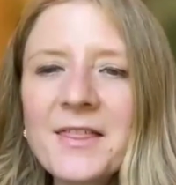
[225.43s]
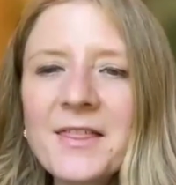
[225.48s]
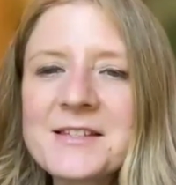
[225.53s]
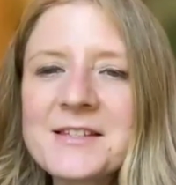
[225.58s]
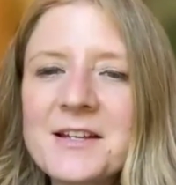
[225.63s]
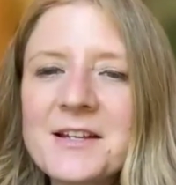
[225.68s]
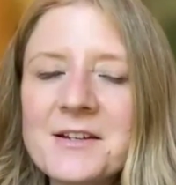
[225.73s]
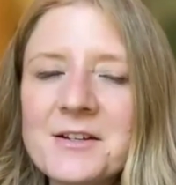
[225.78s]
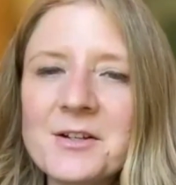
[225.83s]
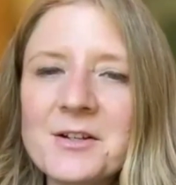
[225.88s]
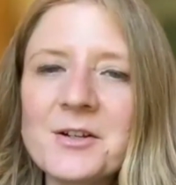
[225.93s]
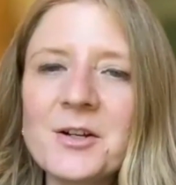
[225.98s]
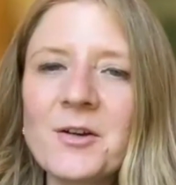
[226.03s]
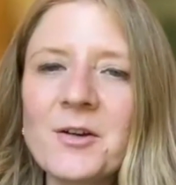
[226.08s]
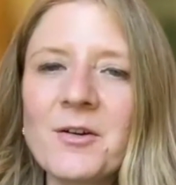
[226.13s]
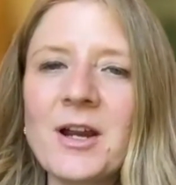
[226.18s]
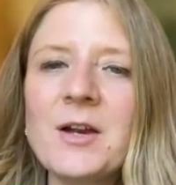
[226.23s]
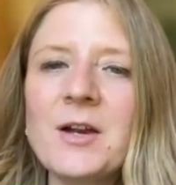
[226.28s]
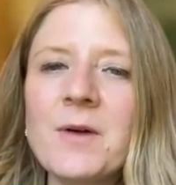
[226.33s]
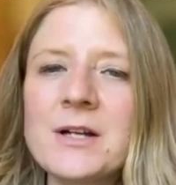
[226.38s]
that's a
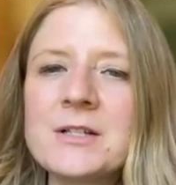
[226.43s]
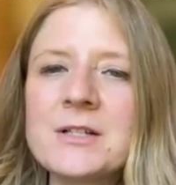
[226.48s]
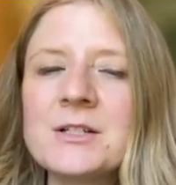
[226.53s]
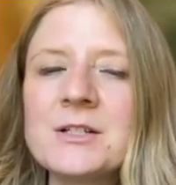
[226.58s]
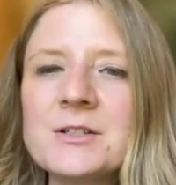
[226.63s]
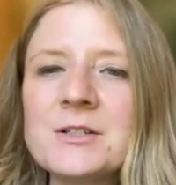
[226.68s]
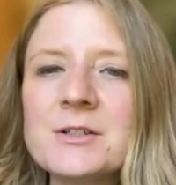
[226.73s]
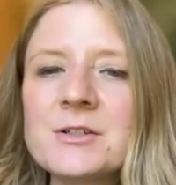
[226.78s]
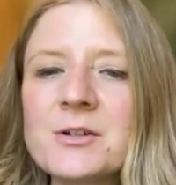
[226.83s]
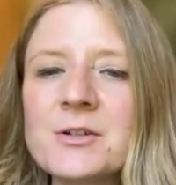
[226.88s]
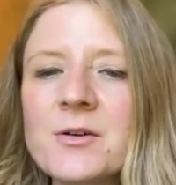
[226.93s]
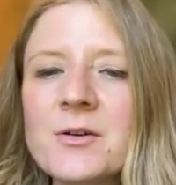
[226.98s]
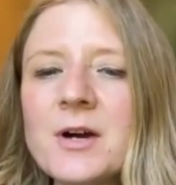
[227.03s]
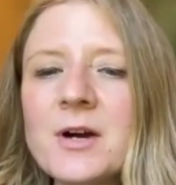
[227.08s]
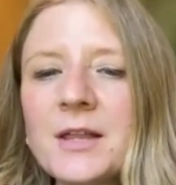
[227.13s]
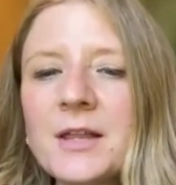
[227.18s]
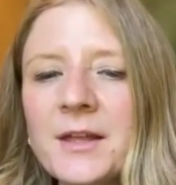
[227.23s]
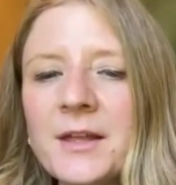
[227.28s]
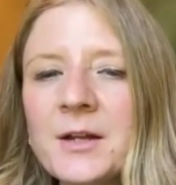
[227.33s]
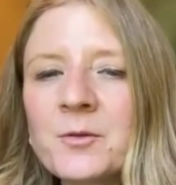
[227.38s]
great question, Joel.
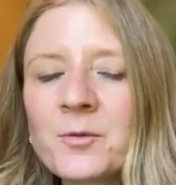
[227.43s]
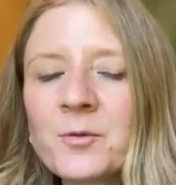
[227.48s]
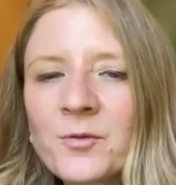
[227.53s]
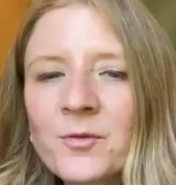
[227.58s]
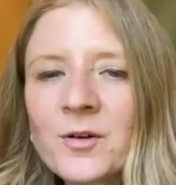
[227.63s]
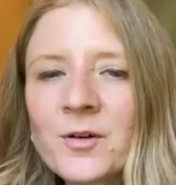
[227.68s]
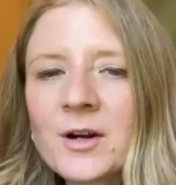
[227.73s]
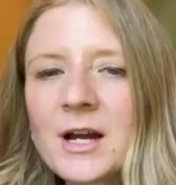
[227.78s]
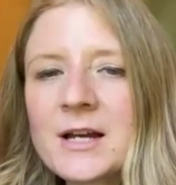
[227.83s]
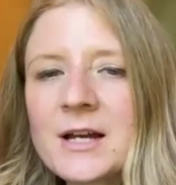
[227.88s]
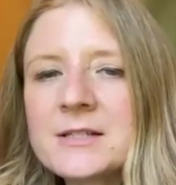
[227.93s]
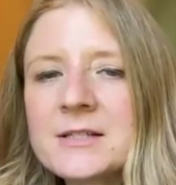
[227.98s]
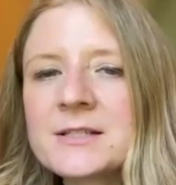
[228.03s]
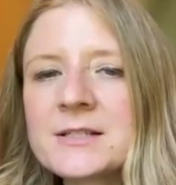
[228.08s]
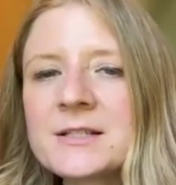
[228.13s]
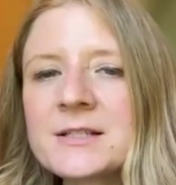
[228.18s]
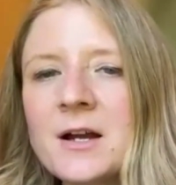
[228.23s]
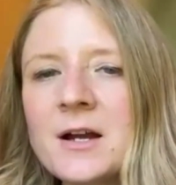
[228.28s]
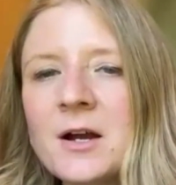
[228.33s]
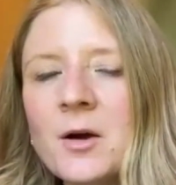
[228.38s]
I think for
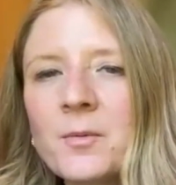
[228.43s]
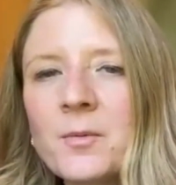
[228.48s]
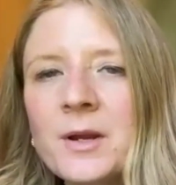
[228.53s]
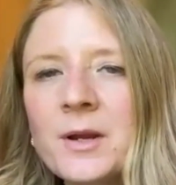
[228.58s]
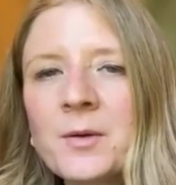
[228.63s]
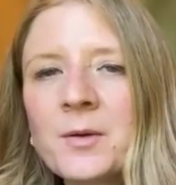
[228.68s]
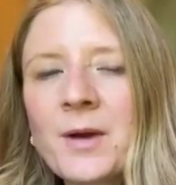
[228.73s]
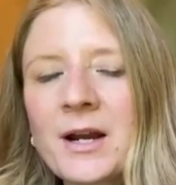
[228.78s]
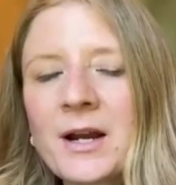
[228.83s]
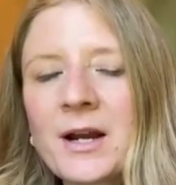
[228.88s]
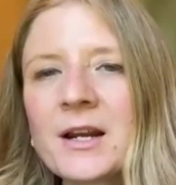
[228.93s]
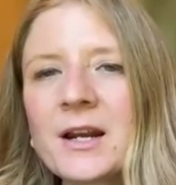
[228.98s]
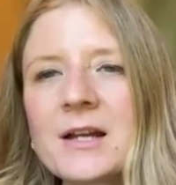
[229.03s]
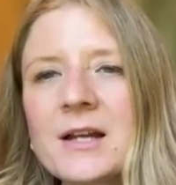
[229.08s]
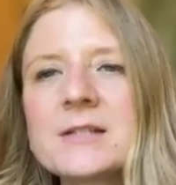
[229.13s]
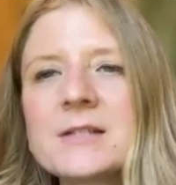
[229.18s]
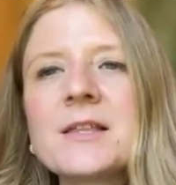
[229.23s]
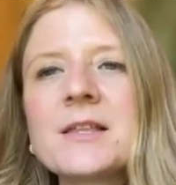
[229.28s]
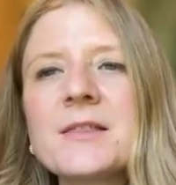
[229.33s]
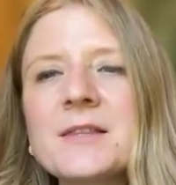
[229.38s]
us, we
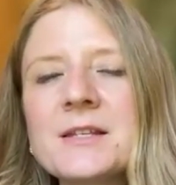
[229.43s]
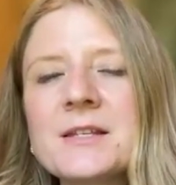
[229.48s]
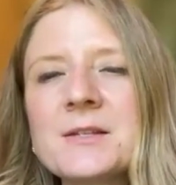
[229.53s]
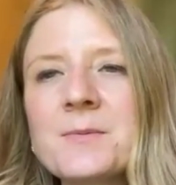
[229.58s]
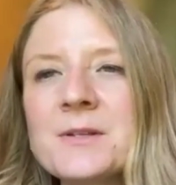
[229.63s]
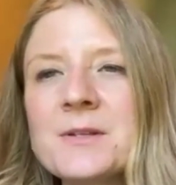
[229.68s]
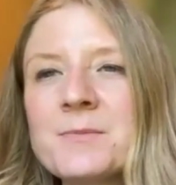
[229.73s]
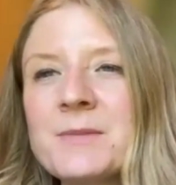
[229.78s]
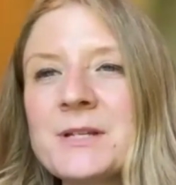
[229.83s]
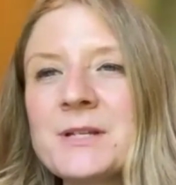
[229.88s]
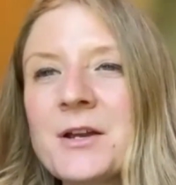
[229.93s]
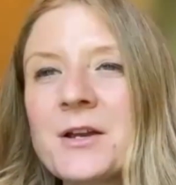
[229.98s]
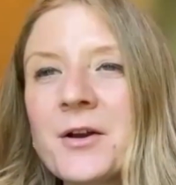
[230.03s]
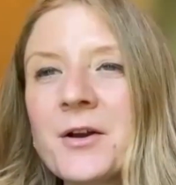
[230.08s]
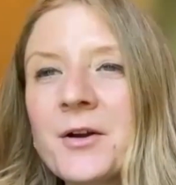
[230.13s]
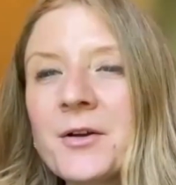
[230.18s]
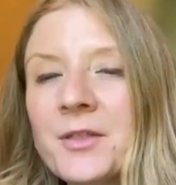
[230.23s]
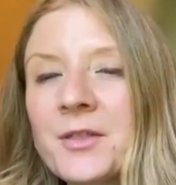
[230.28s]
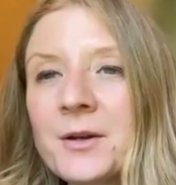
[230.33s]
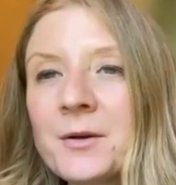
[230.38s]
recognized that this was
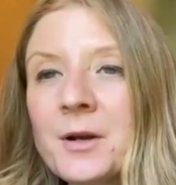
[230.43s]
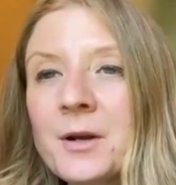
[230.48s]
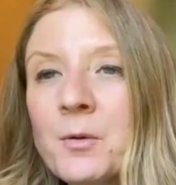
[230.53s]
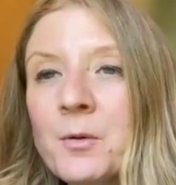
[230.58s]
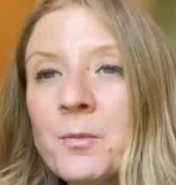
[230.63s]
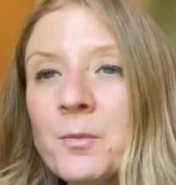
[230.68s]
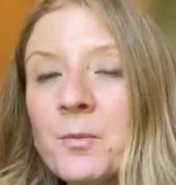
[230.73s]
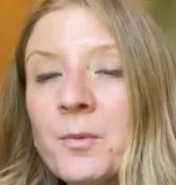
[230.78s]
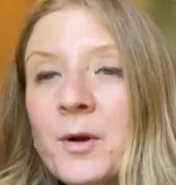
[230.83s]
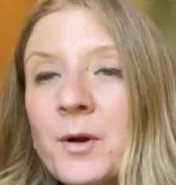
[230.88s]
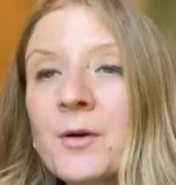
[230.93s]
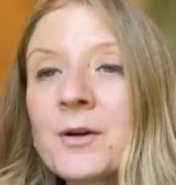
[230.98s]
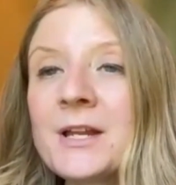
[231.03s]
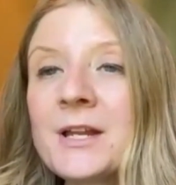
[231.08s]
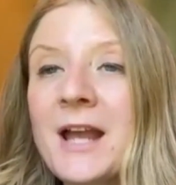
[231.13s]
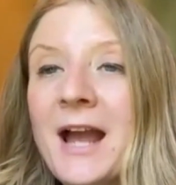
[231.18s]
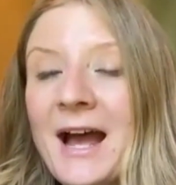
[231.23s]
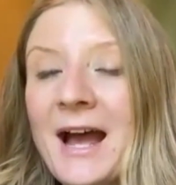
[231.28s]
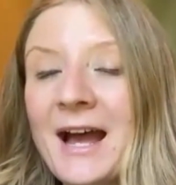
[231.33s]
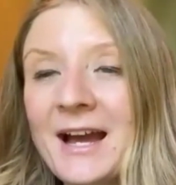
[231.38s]
material that we already
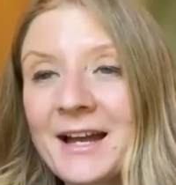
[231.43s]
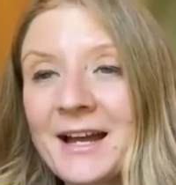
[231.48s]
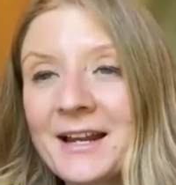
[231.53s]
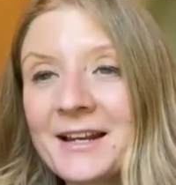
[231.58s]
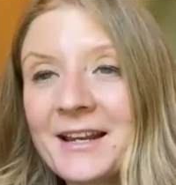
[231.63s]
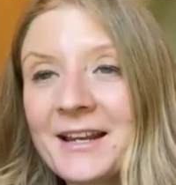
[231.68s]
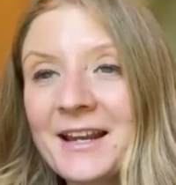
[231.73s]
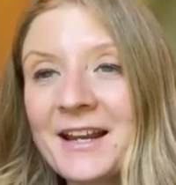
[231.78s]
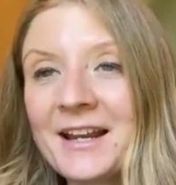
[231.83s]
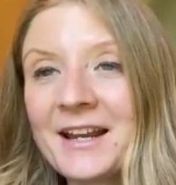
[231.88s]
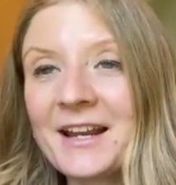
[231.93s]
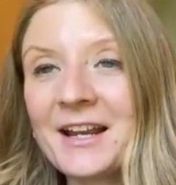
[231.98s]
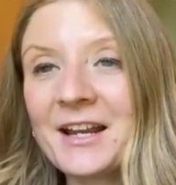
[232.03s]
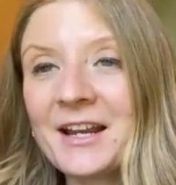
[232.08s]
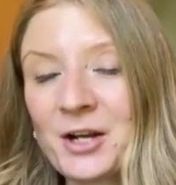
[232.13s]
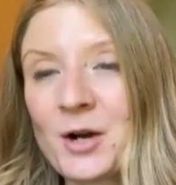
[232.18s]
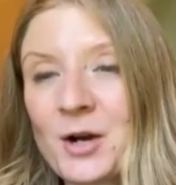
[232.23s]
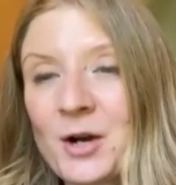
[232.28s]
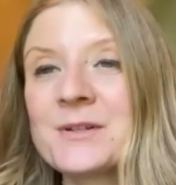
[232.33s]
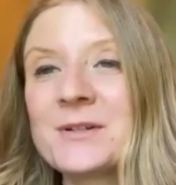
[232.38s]
had in
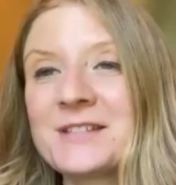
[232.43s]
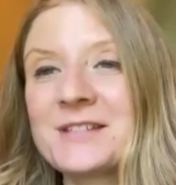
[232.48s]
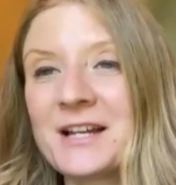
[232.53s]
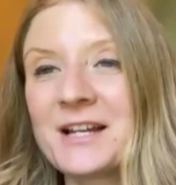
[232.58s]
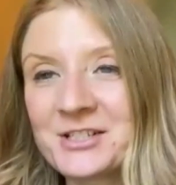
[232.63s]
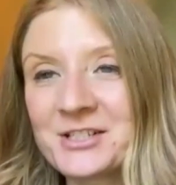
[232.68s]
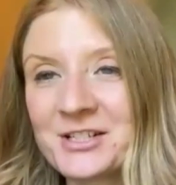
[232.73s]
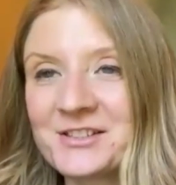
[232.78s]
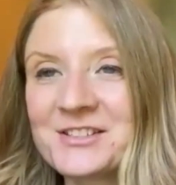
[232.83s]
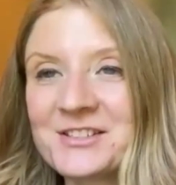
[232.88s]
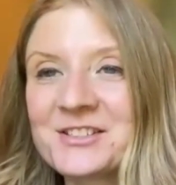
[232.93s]
our possession.